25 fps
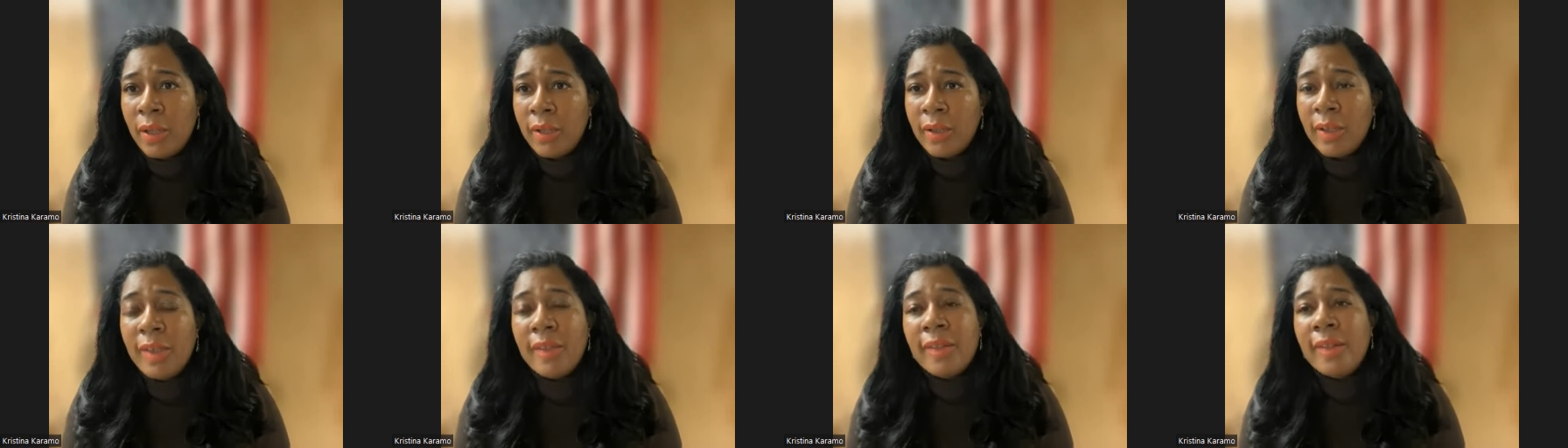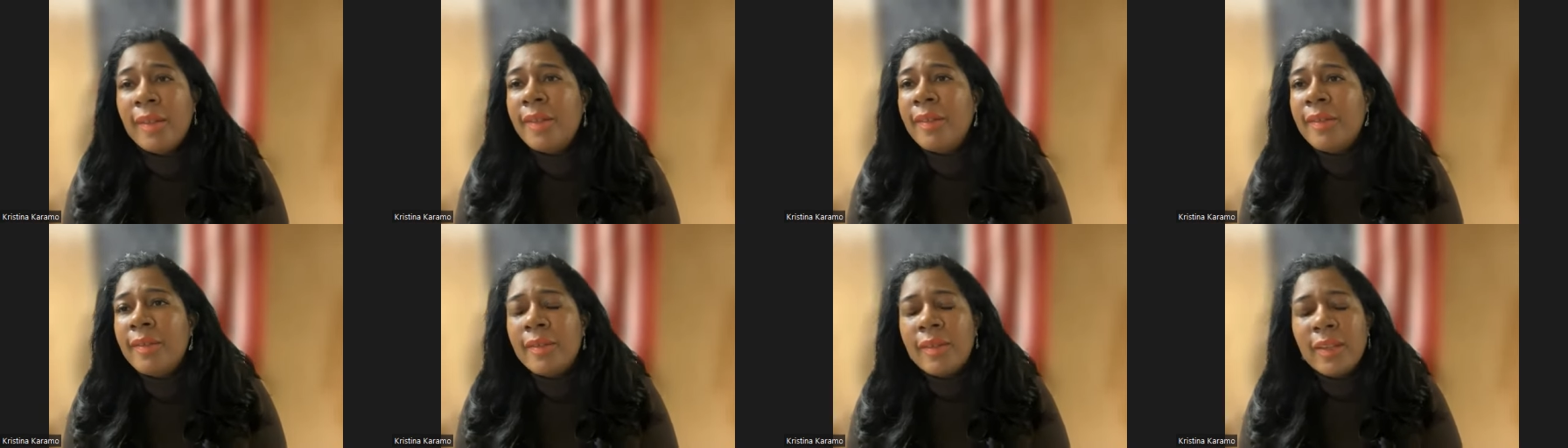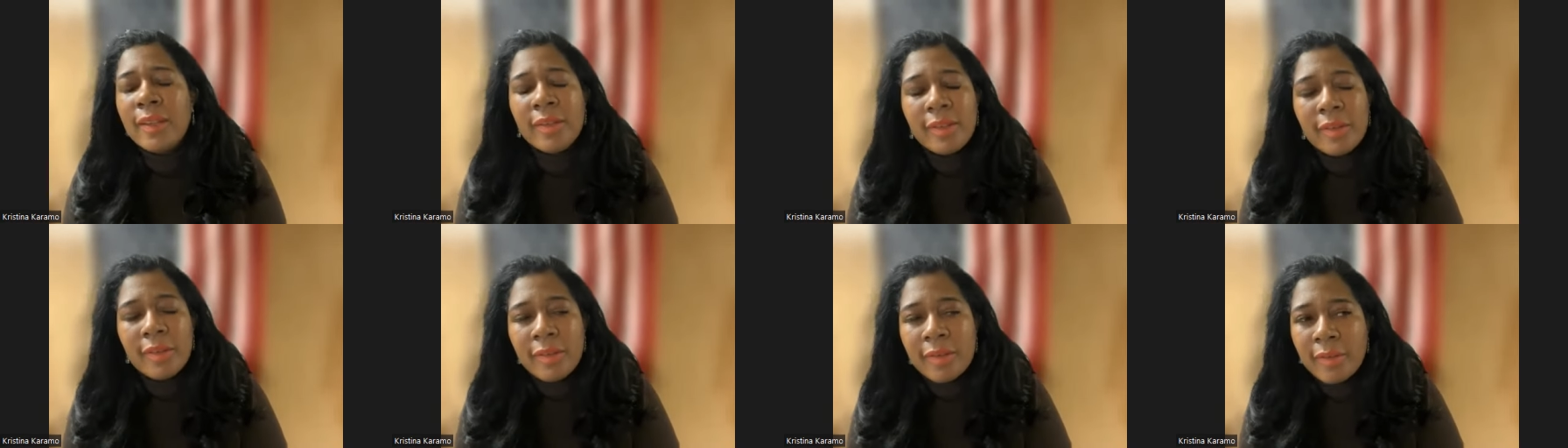This is
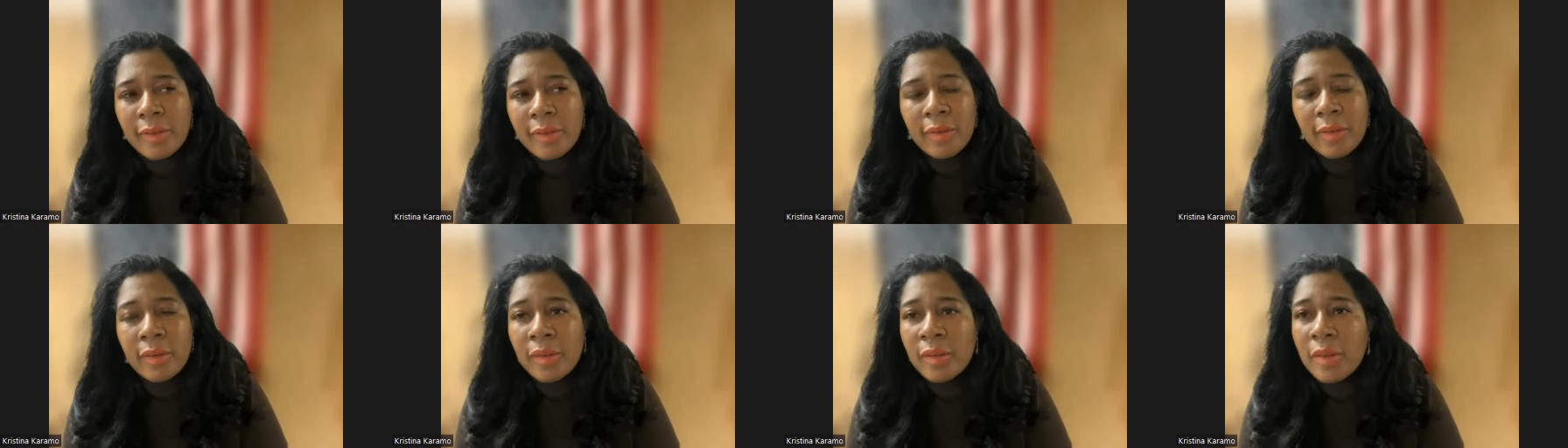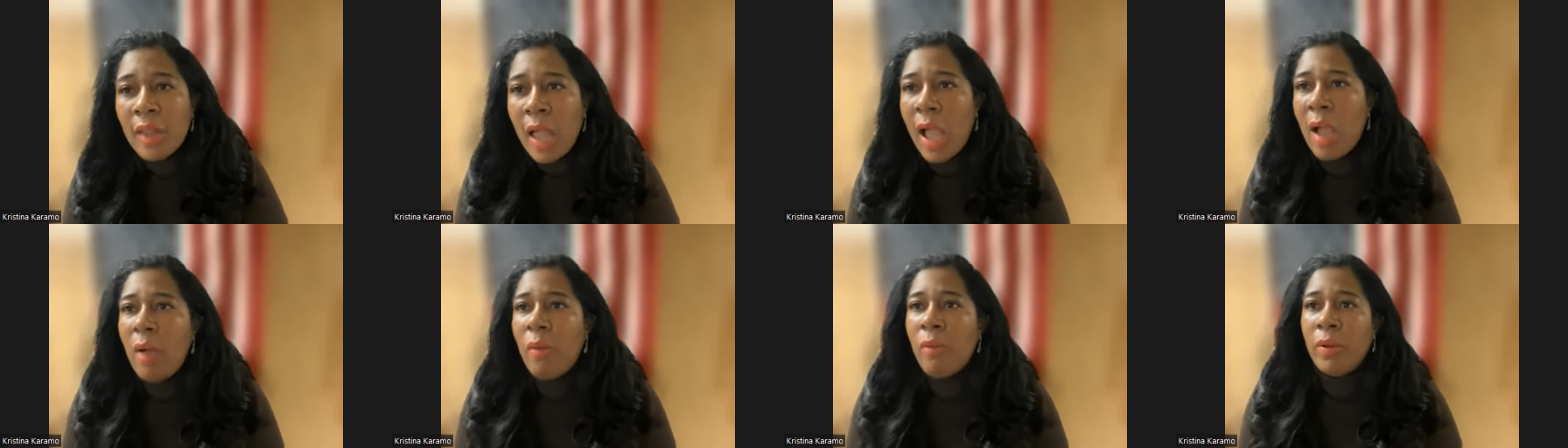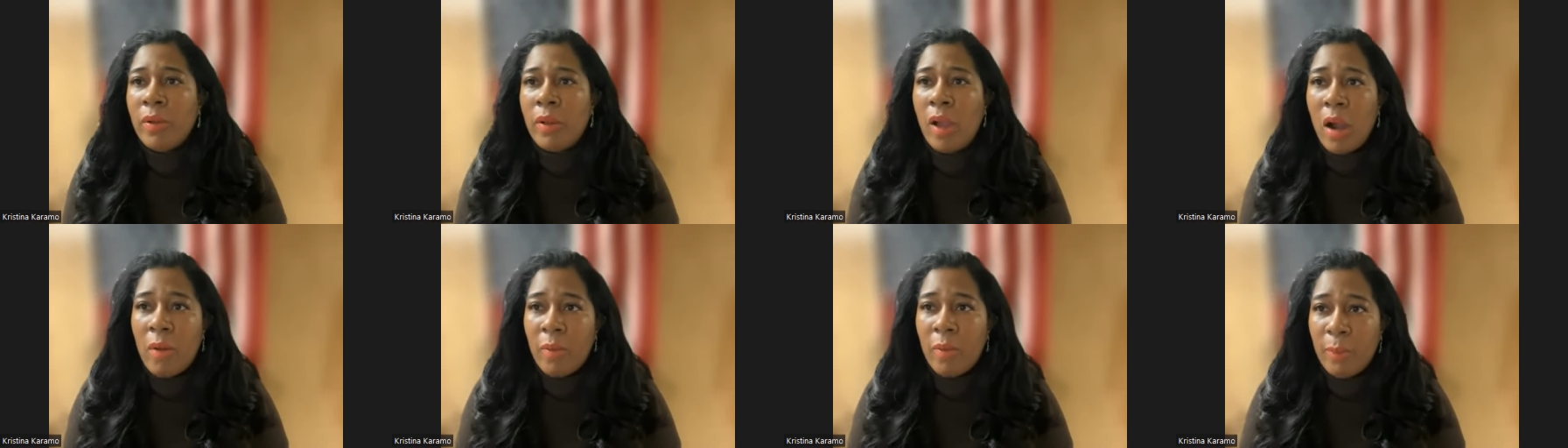this is not
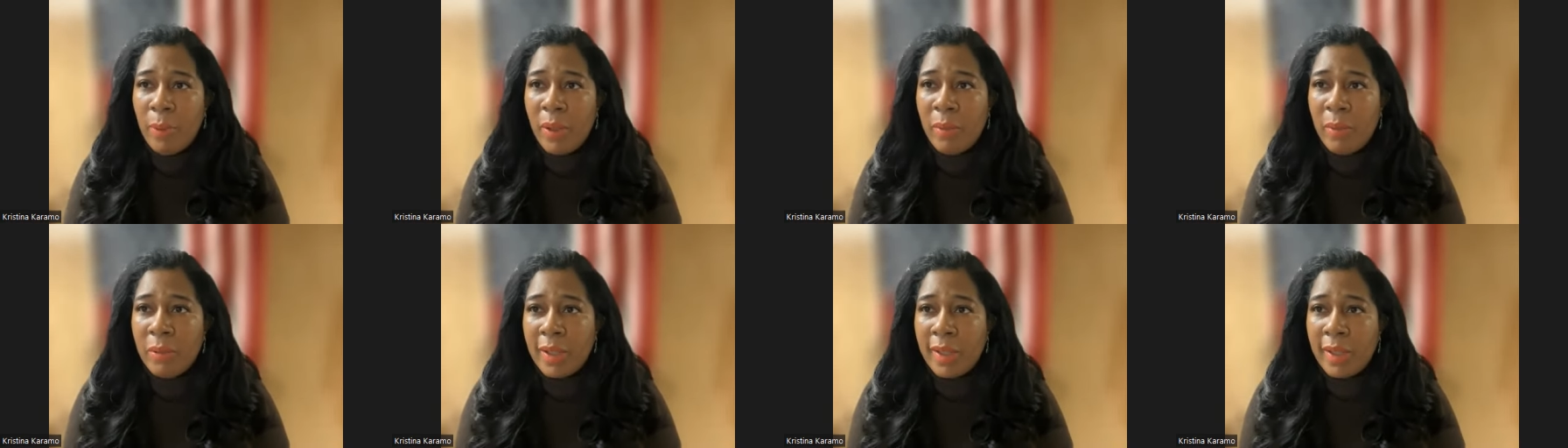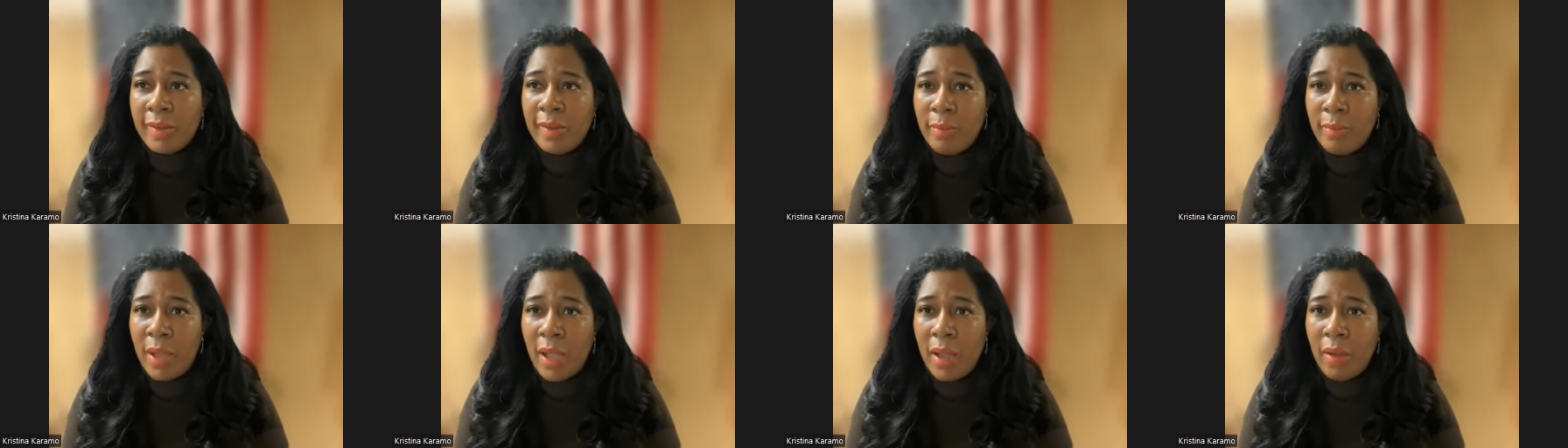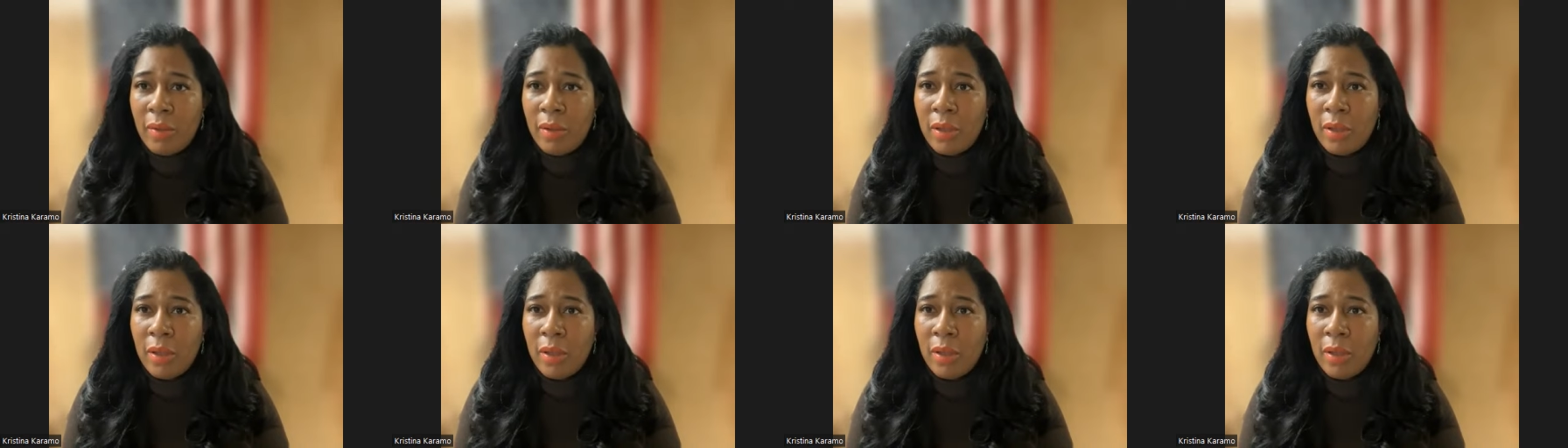what our republic is about.